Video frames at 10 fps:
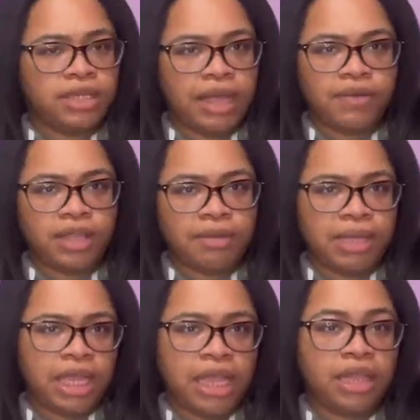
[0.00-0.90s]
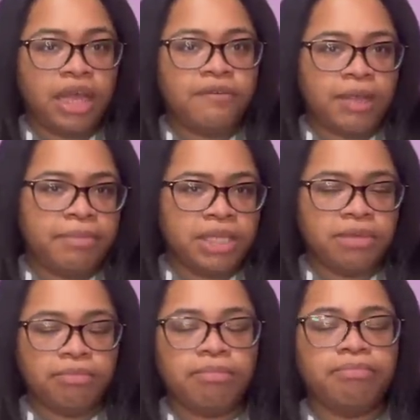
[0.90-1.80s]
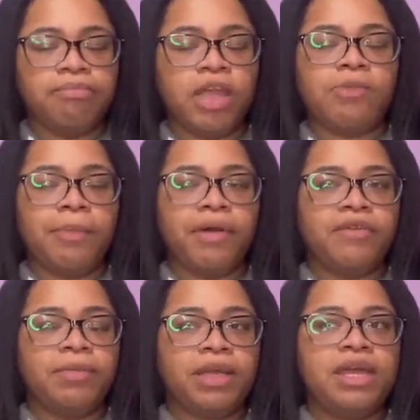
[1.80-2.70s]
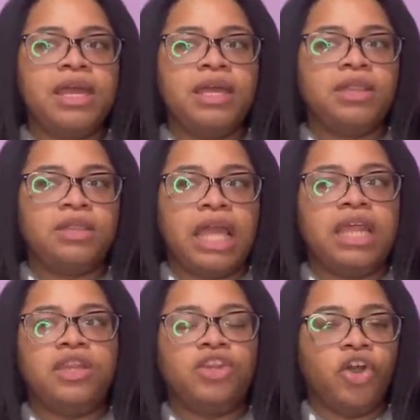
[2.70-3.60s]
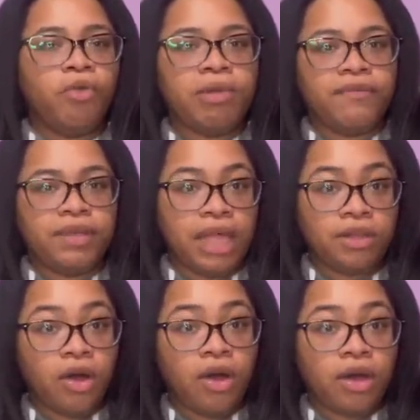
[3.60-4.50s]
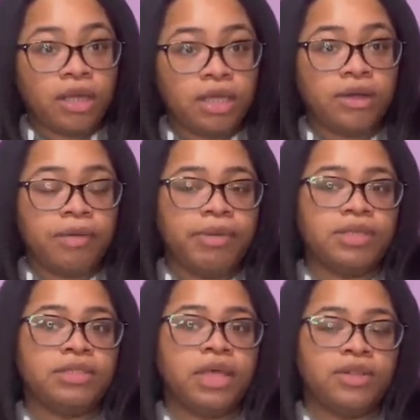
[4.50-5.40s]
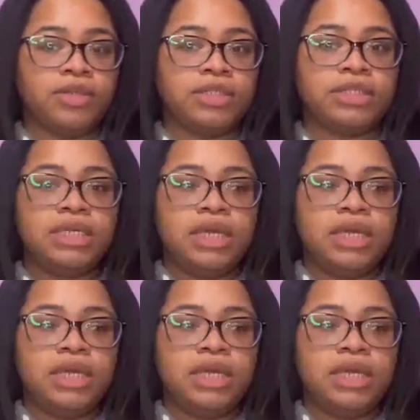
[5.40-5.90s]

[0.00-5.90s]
didn't have, they miss and care about Buffy, but they didn't know Buffy that long, compared to the others.